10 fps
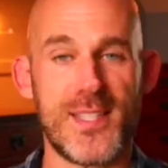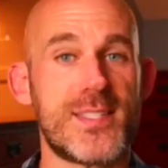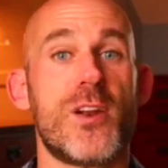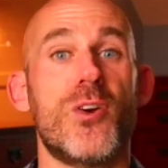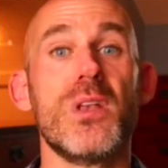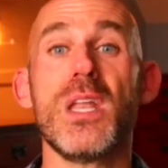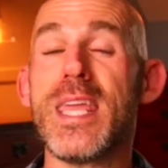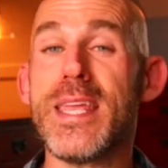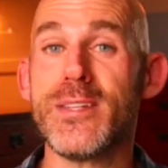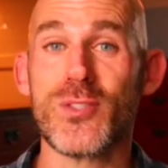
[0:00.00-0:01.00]
that our
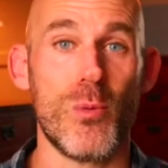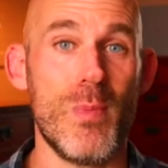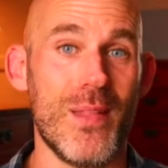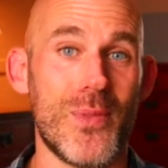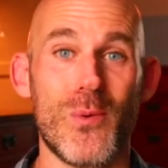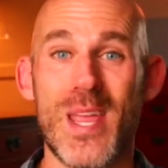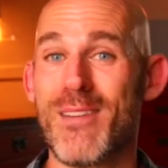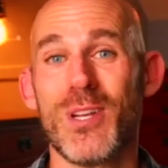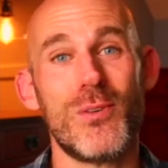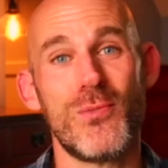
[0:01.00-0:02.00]
needs are met, that we have
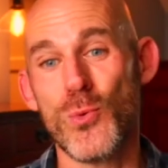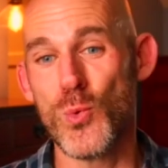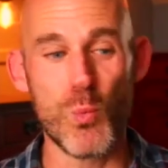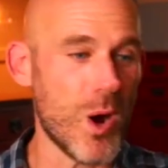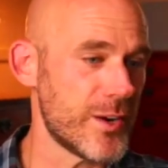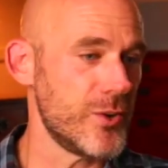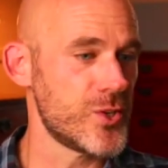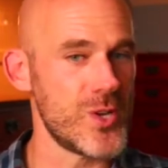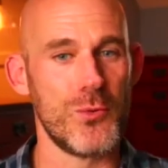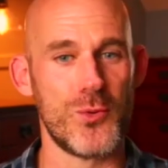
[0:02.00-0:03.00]
enough food, water,
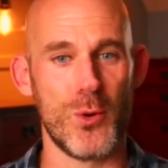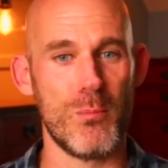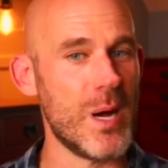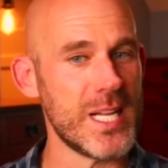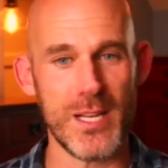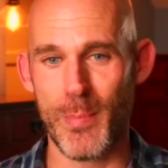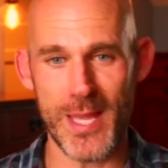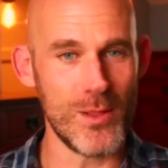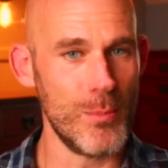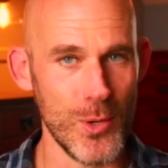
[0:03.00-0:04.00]
shelter, money to pay the
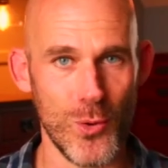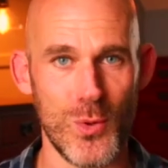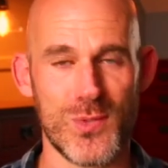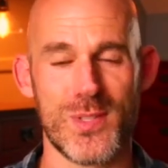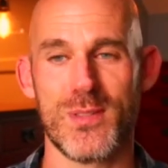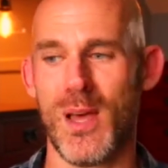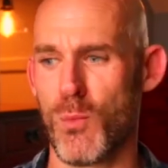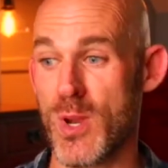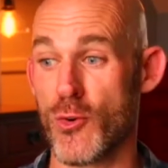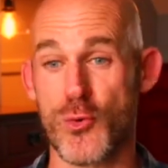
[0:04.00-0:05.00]
bills, that we
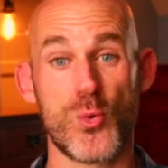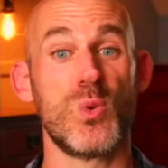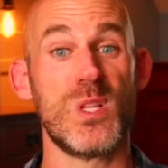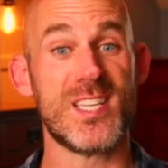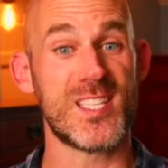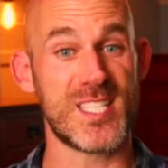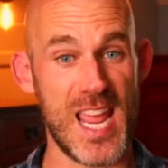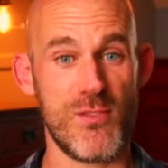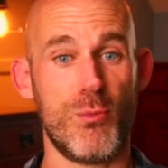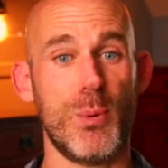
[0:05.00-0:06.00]
are truly
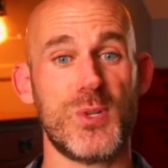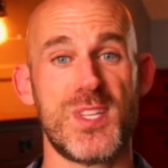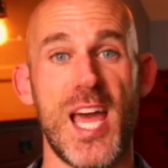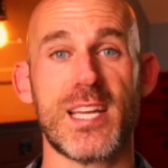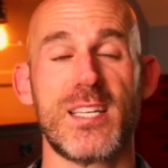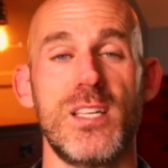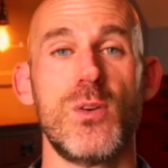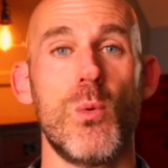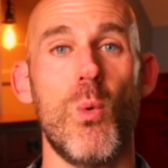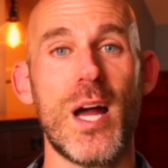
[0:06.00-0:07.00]
safe, protected,
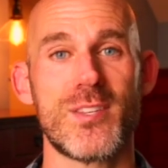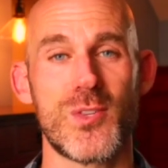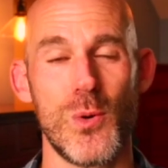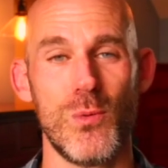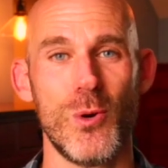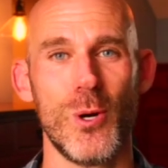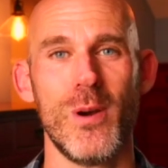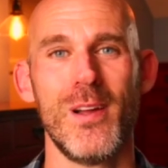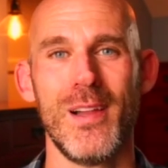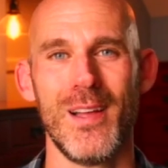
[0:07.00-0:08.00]
watched over.
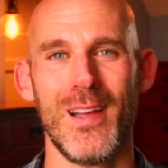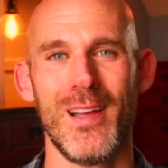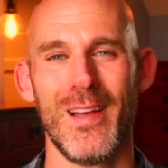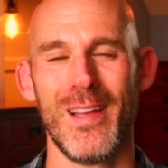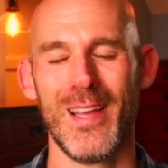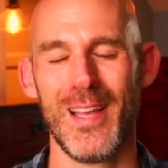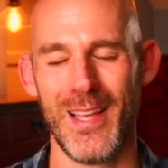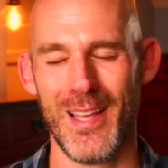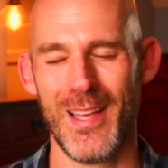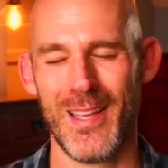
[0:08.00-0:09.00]

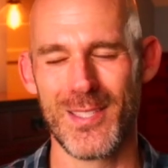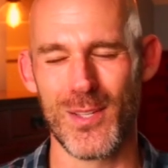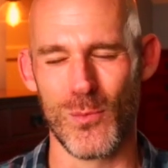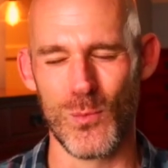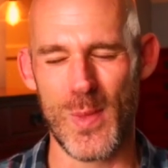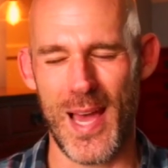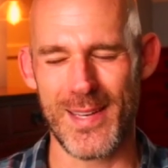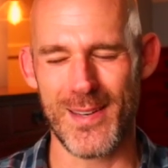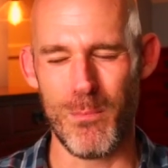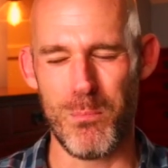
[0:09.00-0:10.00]
So that
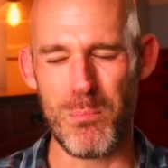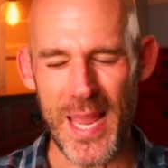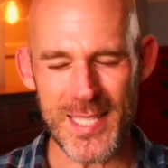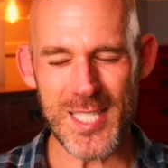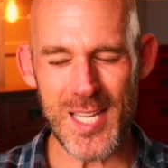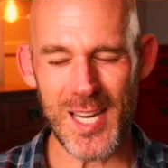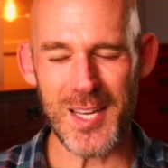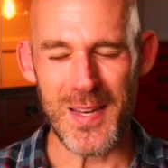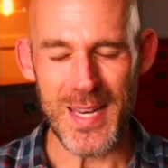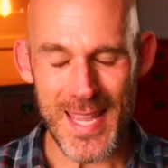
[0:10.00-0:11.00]
basic
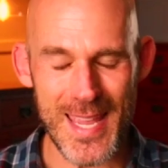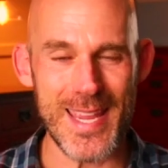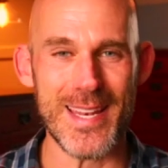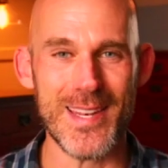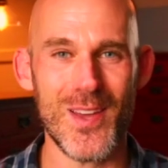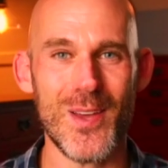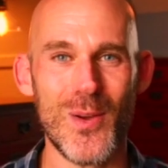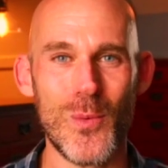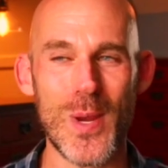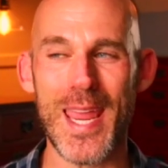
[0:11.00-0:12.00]
need,
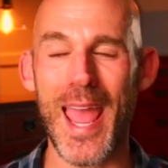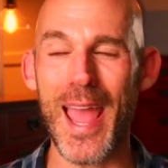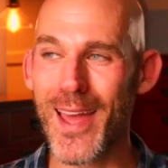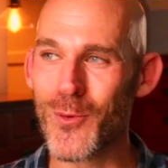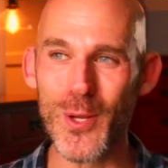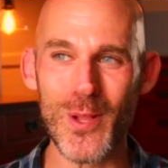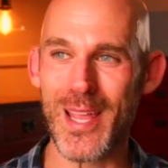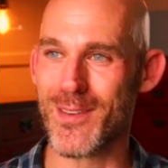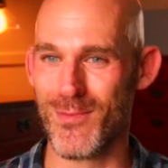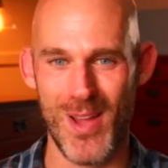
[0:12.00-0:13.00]
we can't really
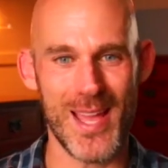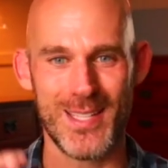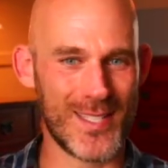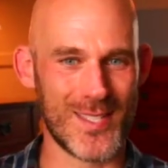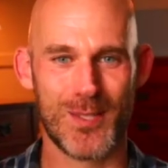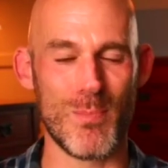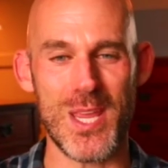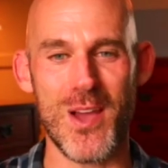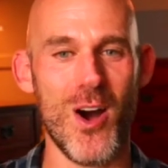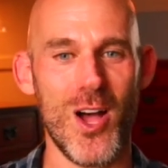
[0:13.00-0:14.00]
advance
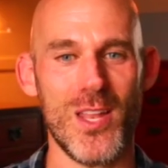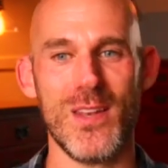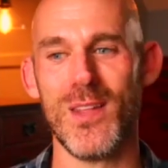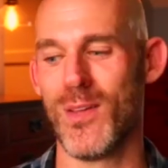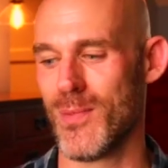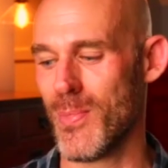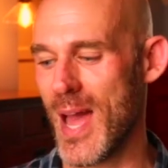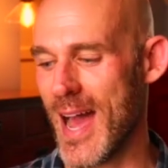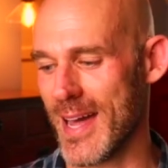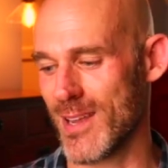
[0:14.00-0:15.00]
beyond
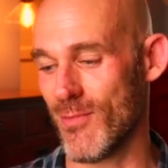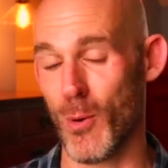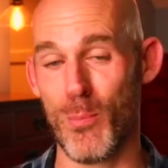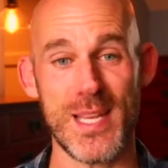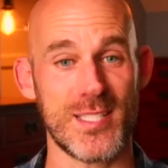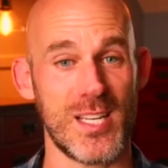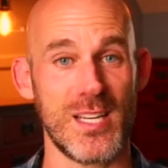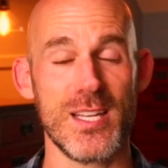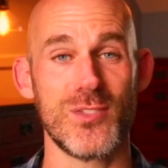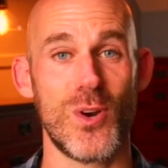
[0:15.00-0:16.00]
that if our basic
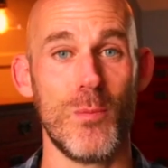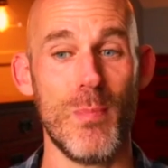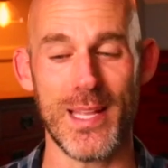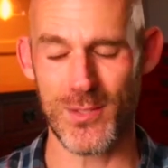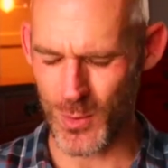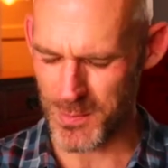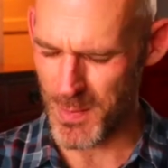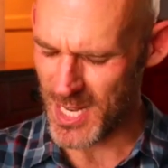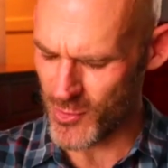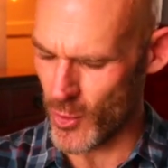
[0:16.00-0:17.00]
needs aren't met. So it's
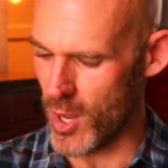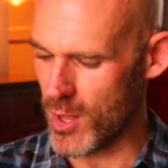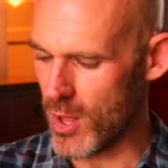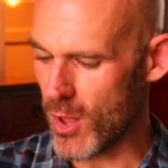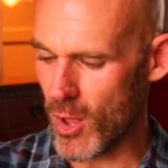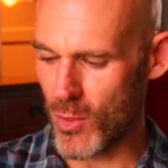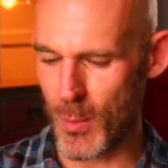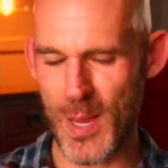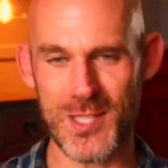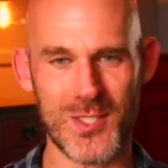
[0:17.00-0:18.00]
making sure all the
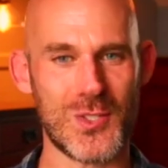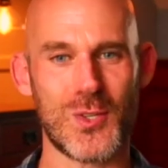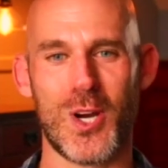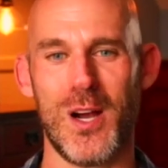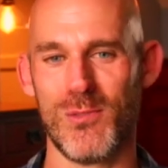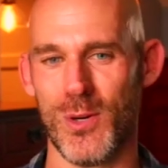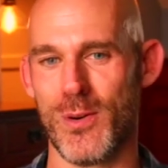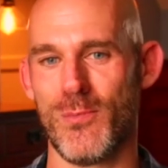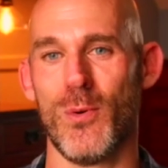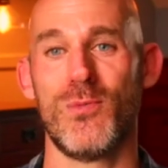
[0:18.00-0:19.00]
bases are covered
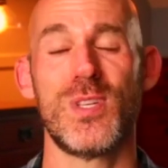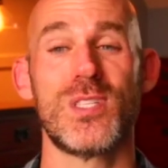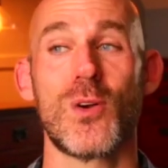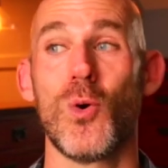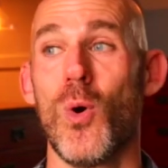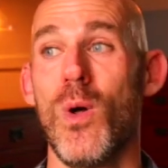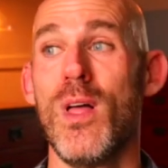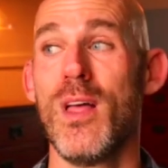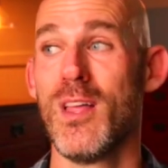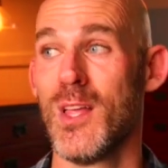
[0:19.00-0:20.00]
for physical
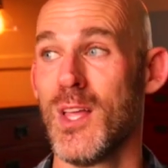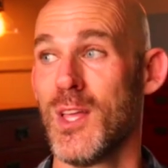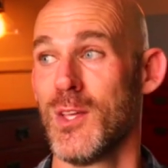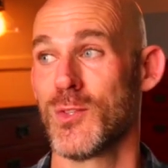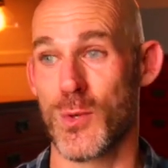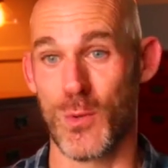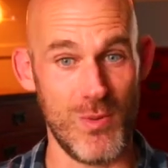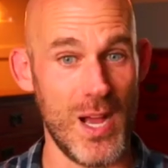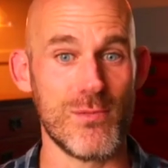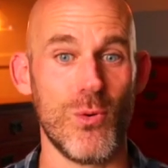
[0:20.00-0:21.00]

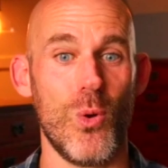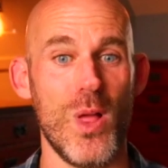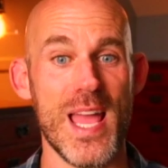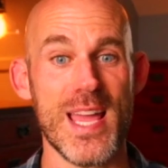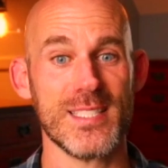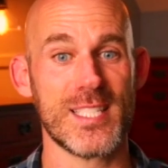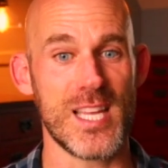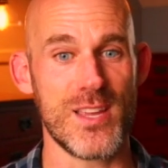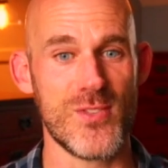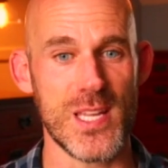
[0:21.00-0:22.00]
survival and
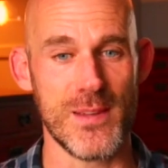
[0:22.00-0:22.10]
safety.